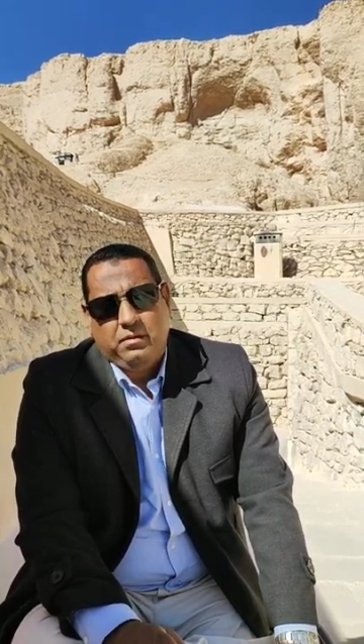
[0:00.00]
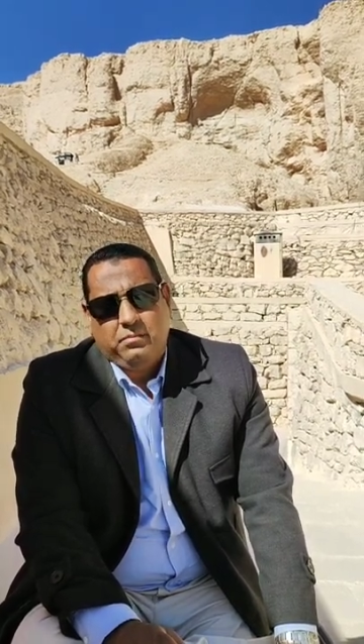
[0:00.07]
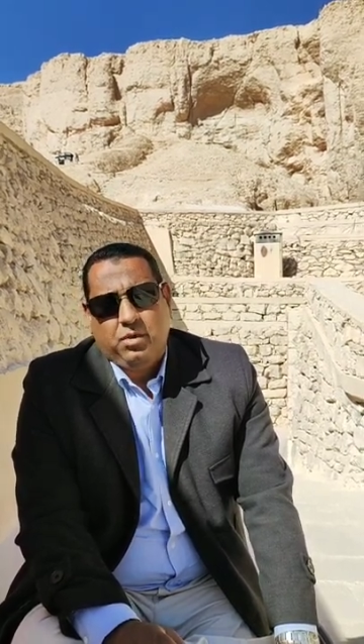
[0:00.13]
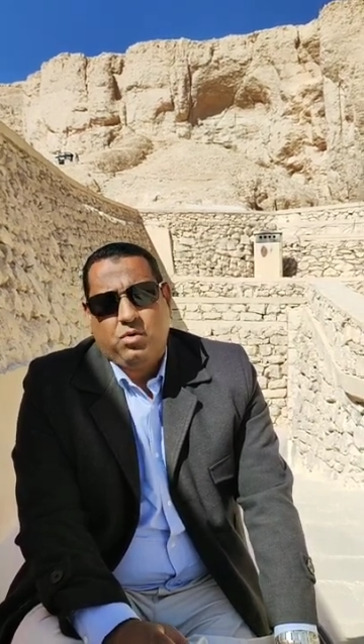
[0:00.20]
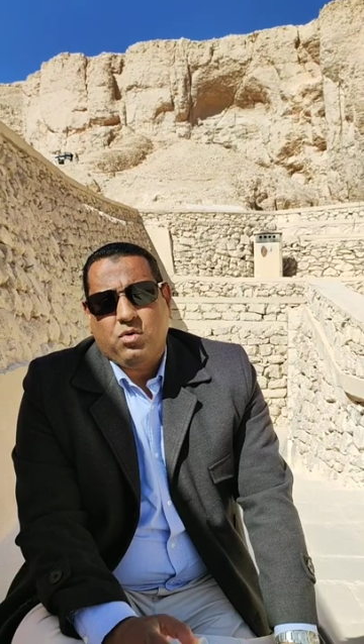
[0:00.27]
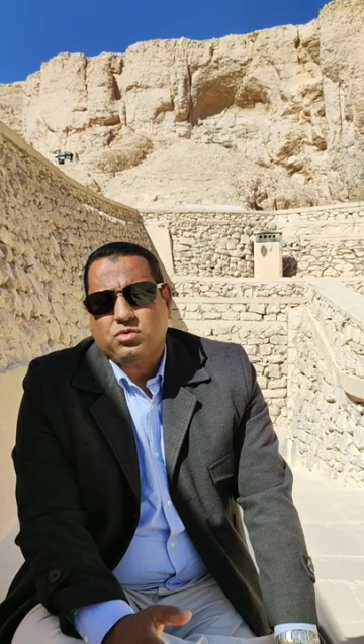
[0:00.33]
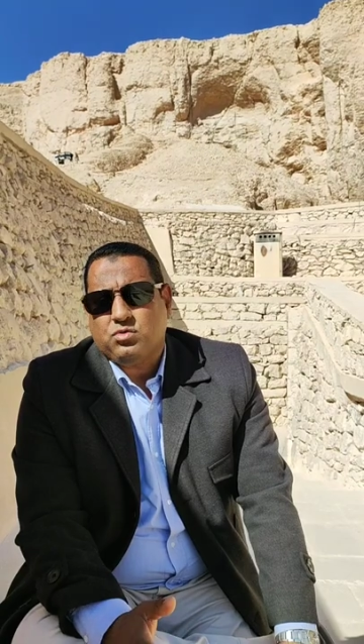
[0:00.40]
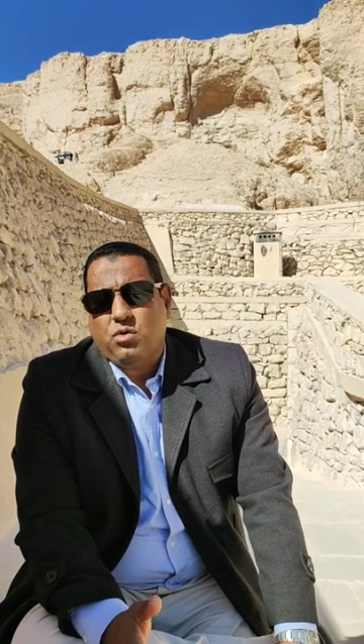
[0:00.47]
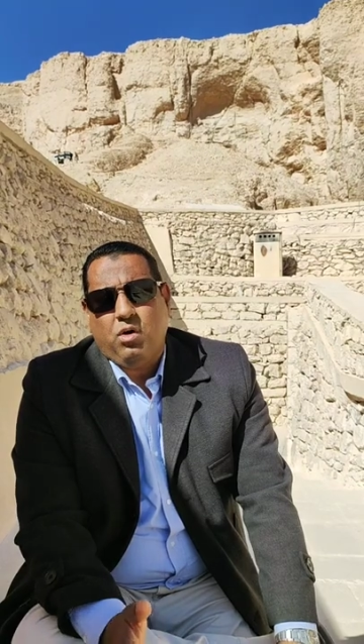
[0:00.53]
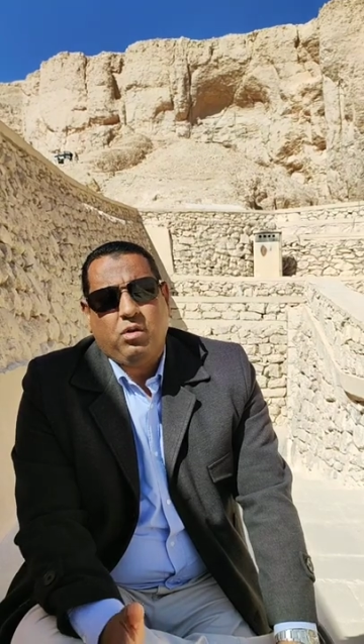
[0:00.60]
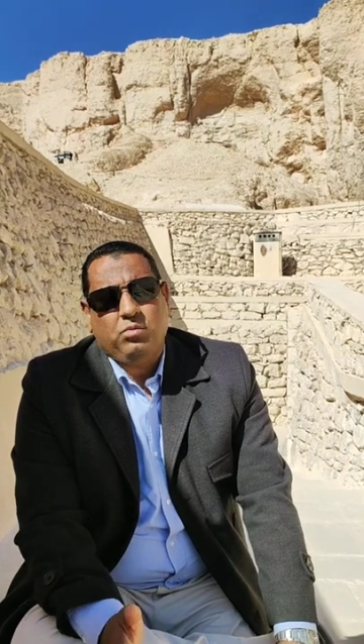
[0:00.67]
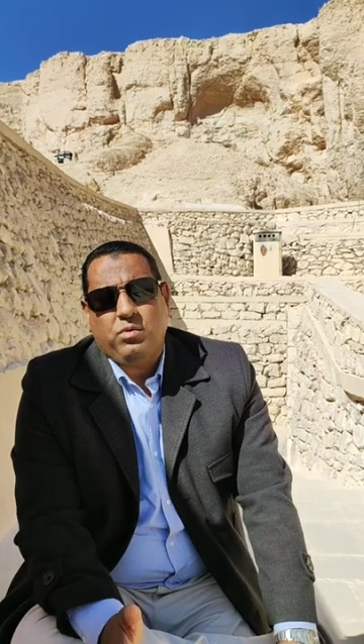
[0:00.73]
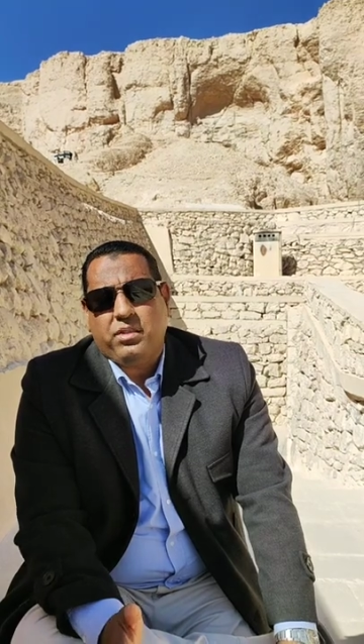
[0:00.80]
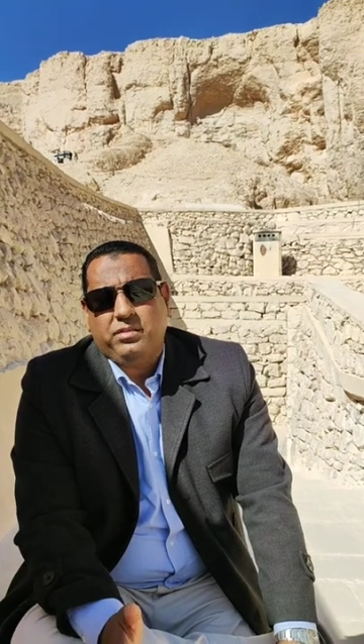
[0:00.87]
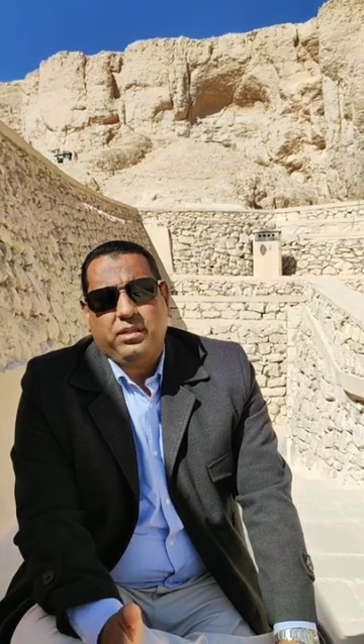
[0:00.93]
Because
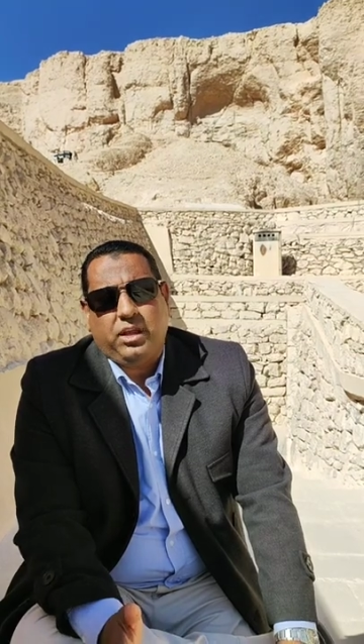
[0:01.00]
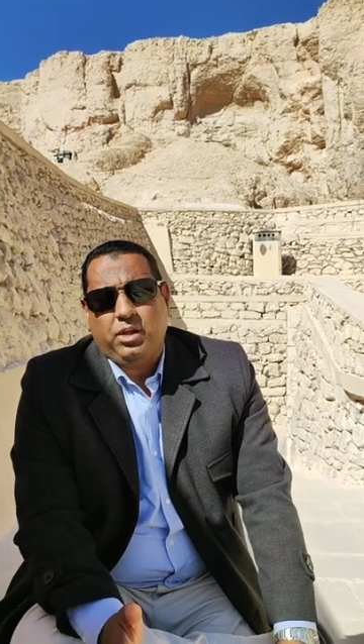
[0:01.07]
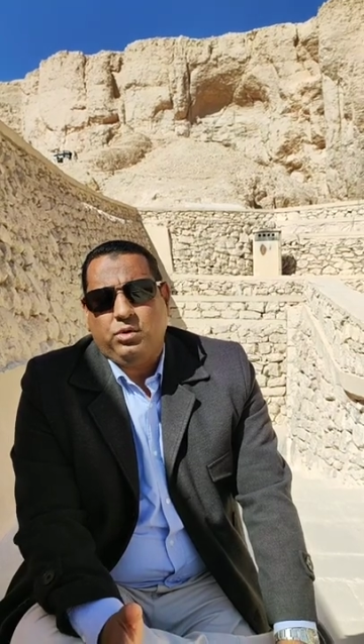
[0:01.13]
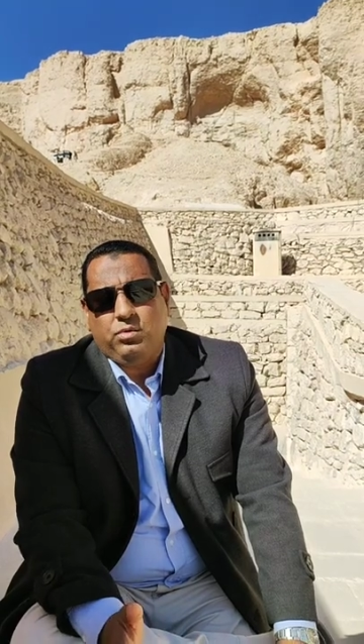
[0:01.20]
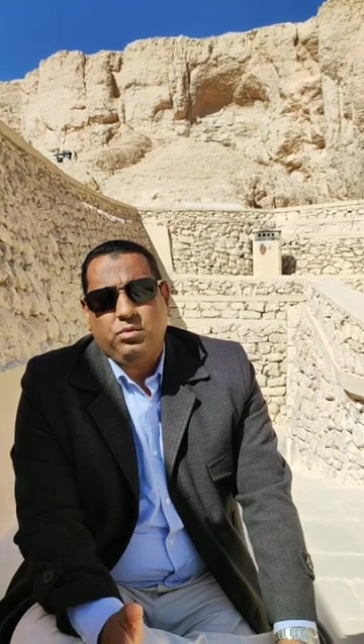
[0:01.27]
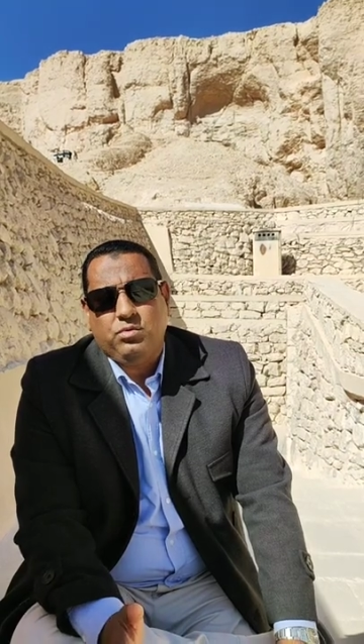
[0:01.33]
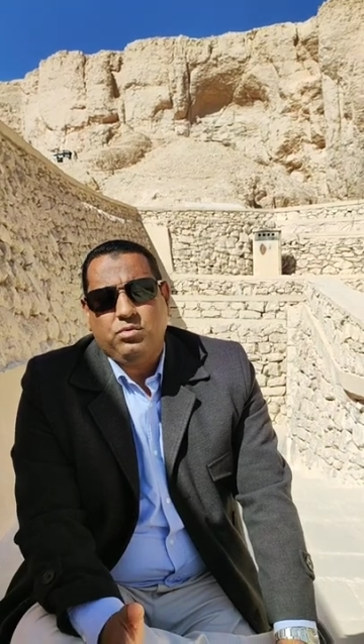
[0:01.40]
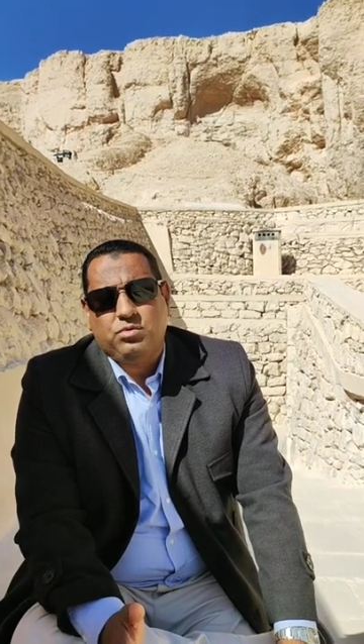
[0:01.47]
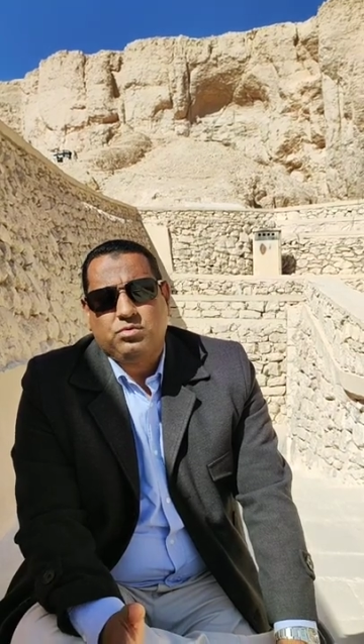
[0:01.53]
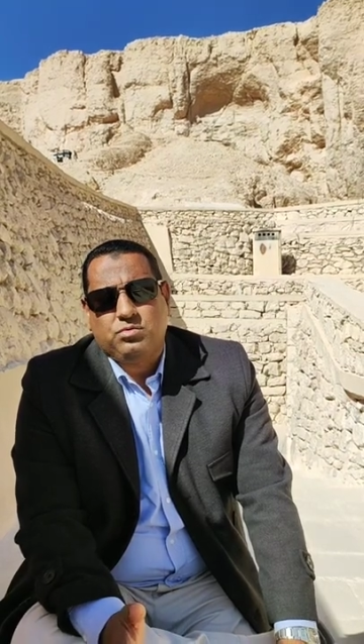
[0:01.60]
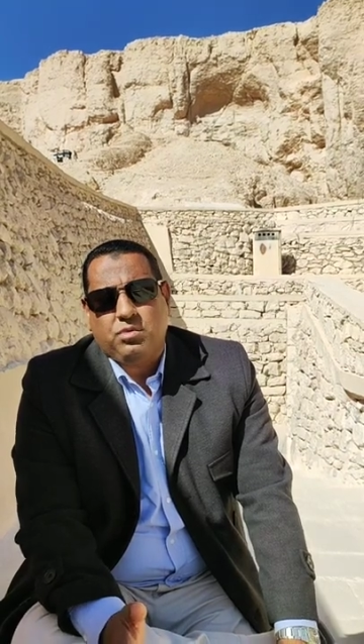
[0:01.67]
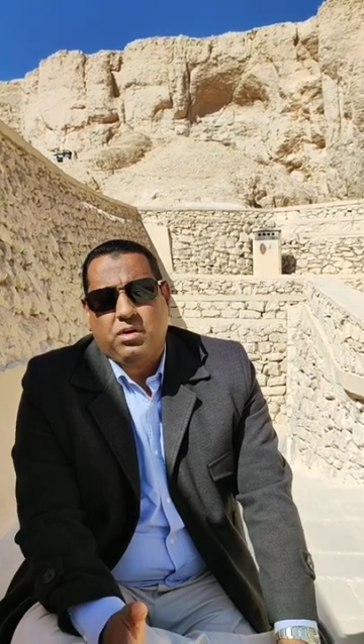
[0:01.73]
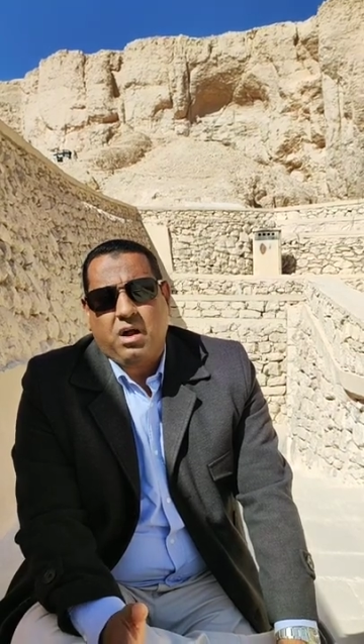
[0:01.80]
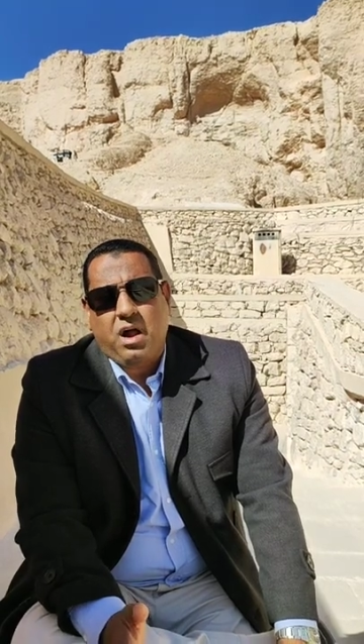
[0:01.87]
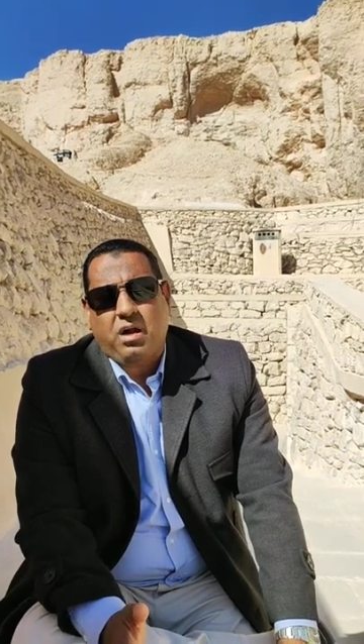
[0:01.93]
all what they used
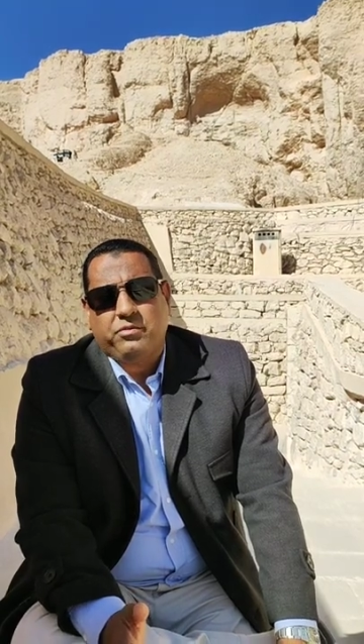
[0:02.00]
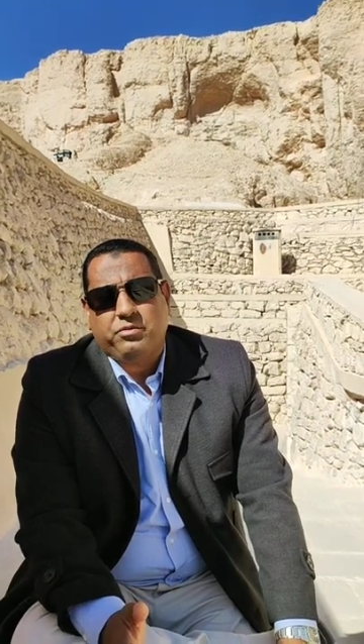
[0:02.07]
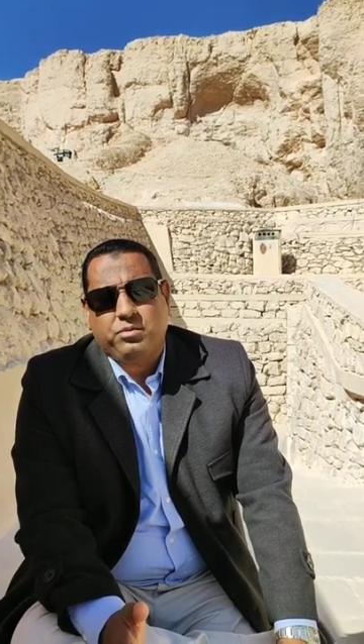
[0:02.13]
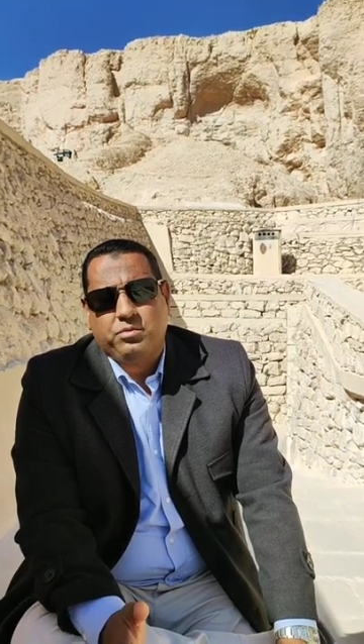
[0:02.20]
to carve